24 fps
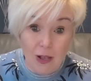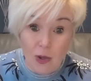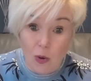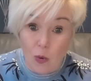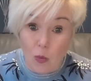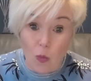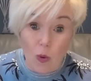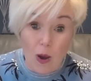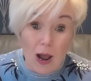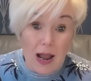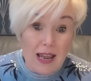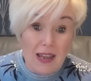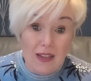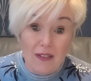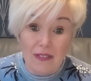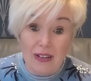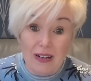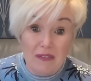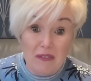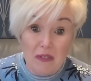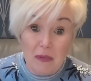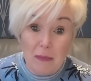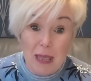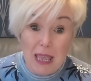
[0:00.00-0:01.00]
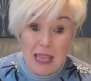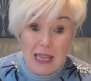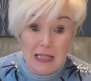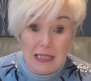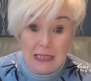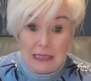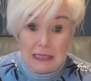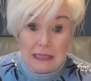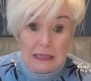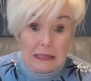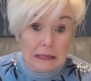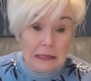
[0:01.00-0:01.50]
Why have I never made
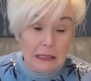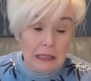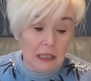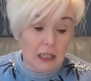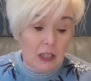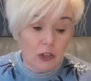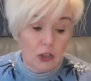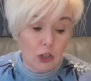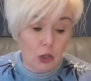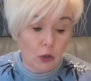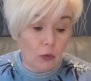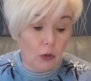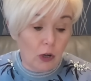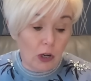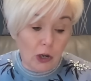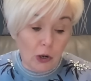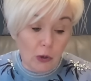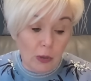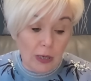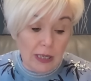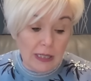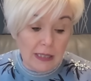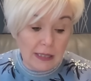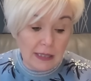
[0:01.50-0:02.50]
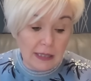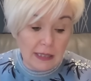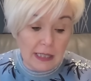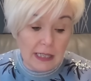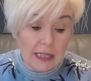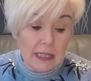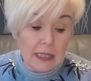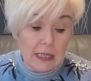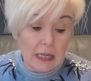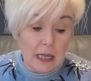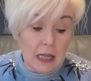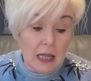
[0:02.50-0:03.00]
it? Don't know. It's
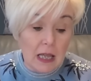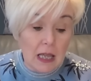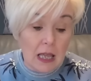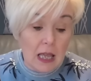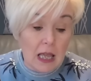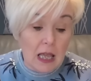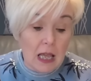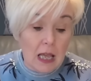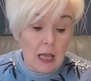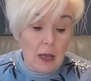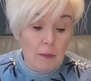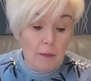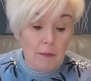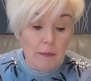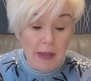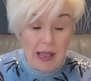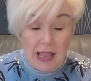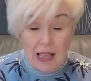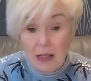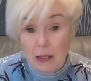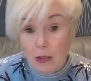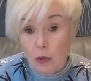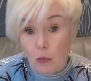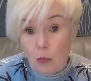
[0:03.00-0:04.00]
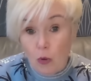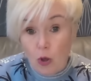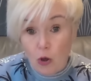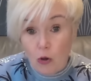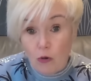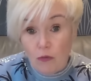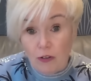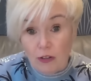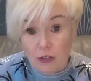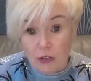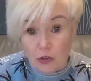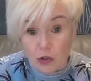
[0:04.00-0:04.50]
the Belle
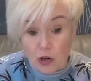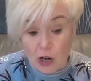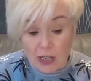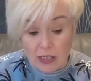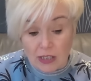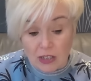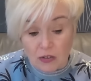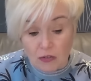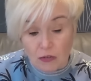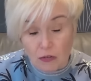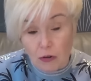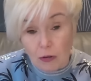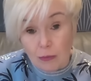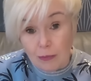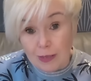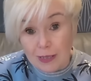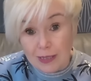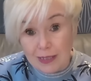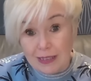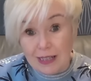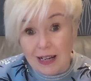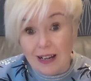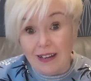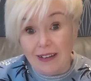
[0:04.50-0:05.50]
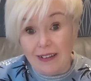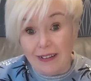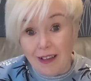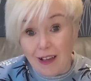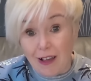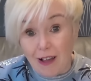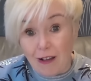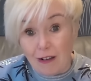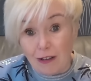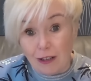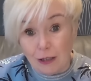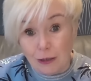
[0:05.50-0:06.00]
woven dress from
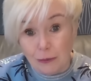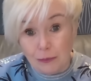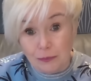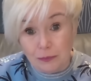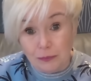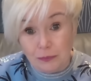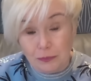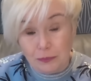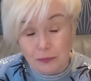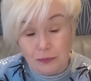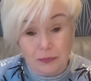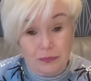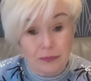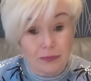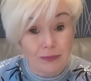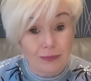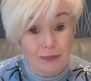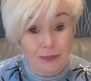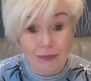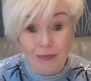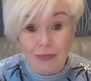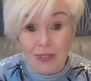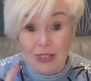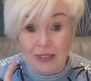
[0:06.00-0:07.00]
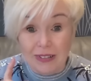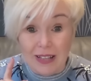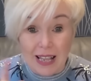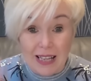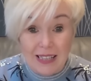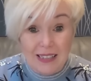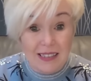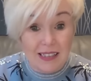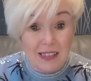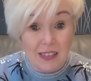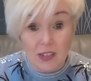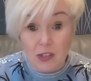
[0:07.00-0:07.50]
Stylearc. That's
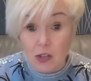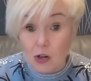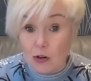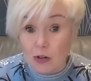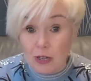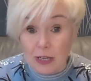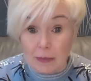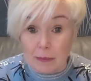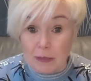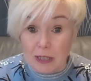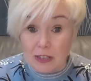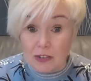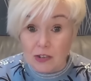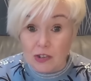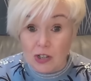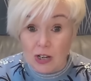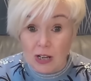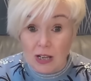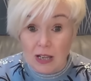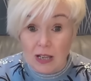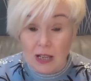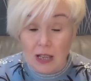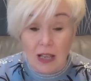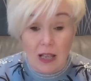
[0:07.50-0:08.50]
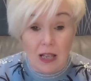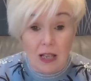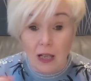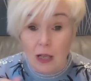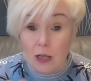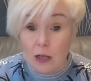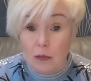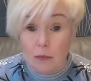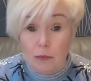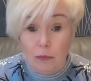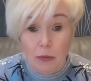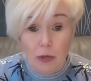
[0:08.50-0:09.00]
the stock image.
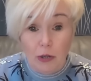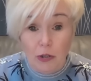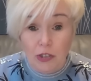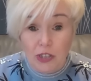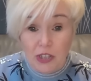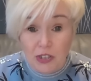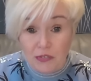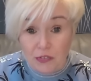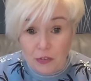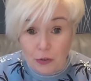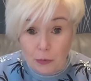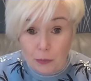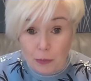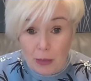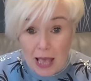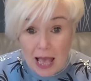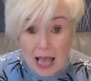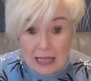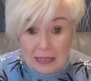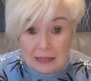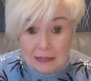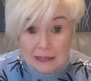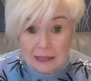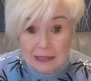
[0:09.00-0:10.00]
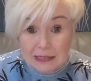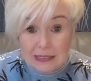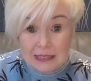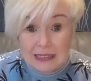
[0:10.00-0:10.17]
Beautiful pattern.